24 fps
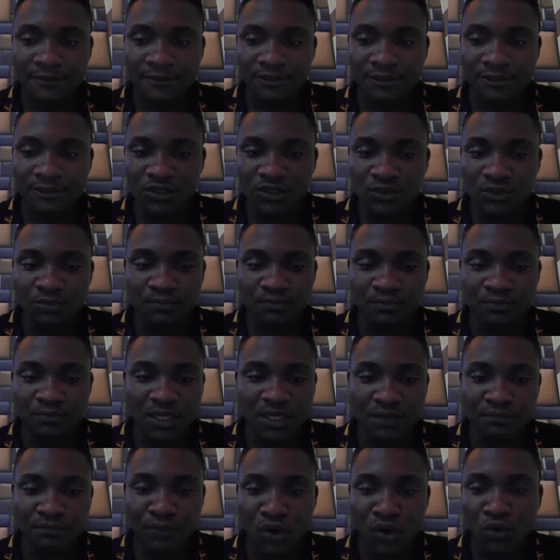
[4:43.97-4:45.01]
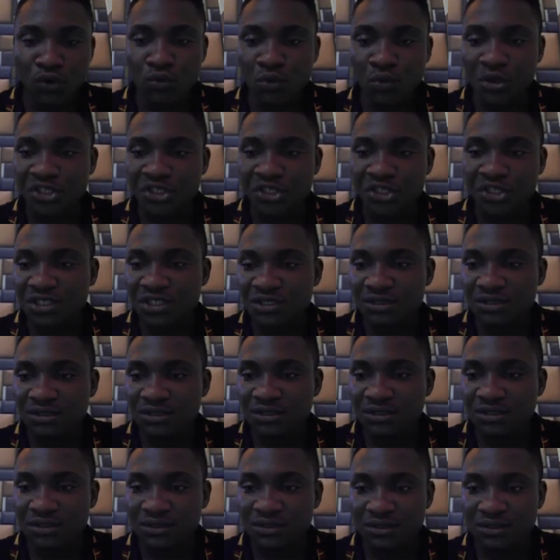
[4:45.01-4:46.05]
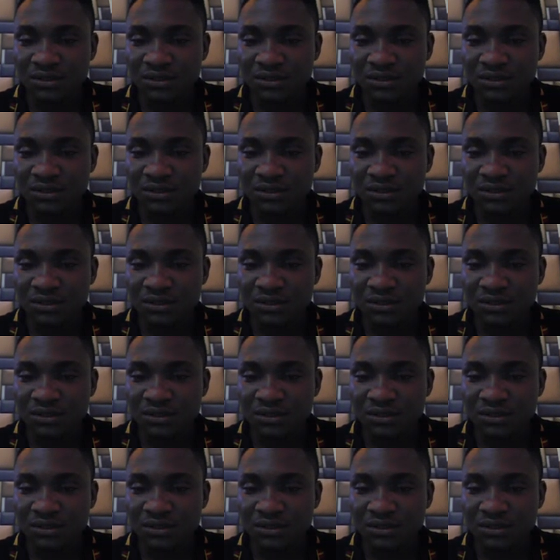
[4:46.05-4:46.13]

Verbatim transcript: just keep on watching,